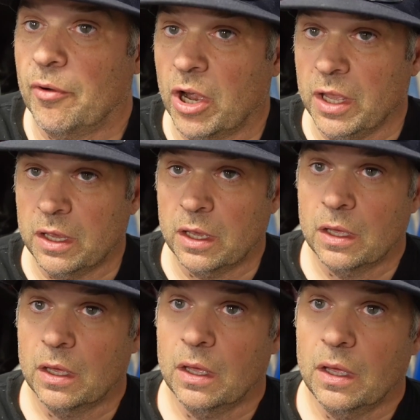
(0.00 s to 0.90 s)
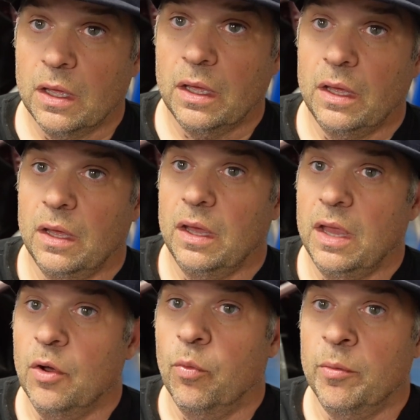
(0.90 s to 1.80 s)
brake,
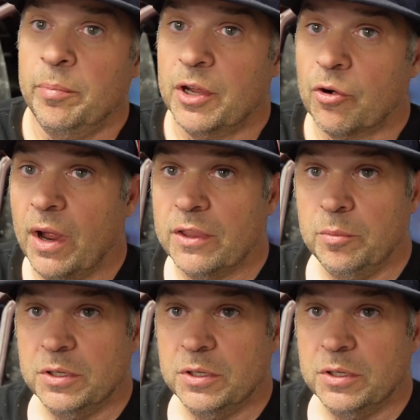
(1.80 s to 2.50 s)
it wouldn't be correct, it'd be